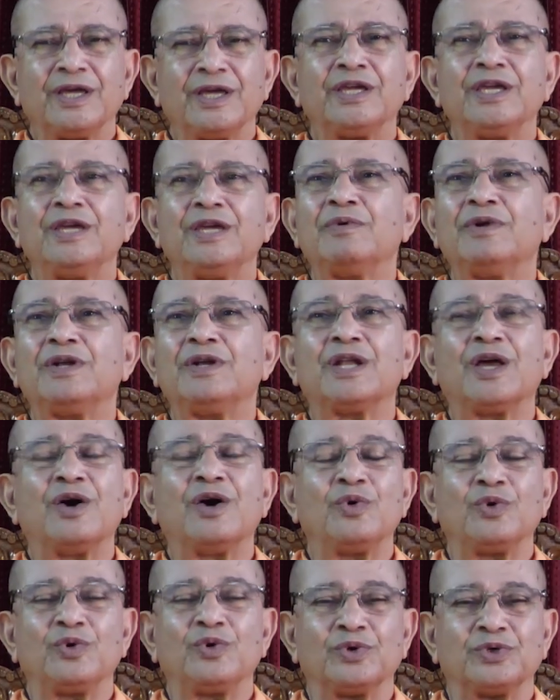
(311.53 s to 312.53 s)
Even now
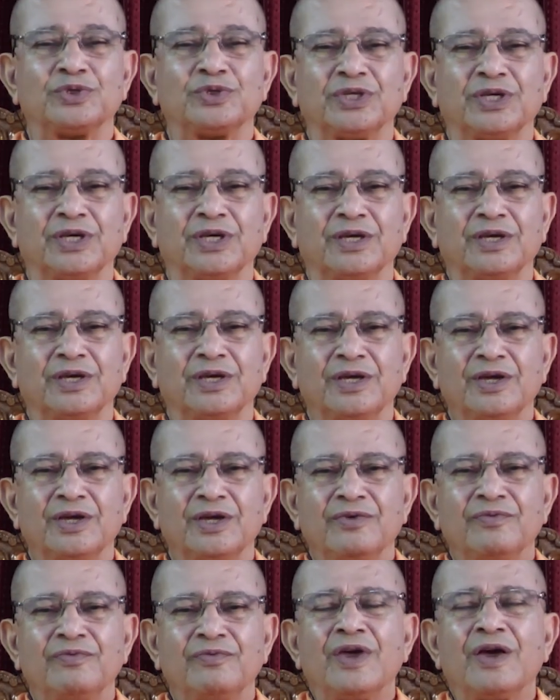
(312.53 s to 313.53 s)
you see,
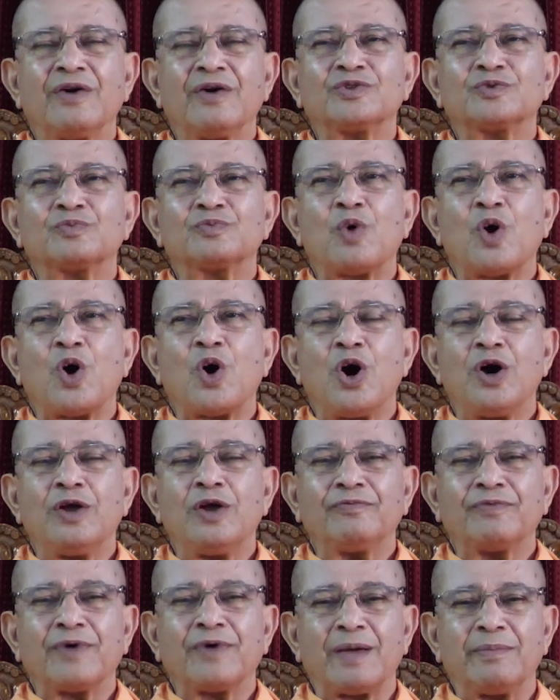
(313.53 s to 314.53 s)
we have a small
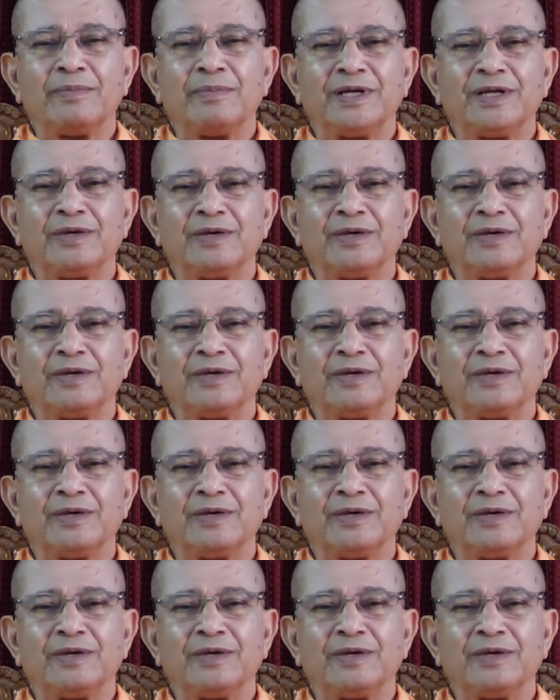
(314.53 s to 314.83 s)
family,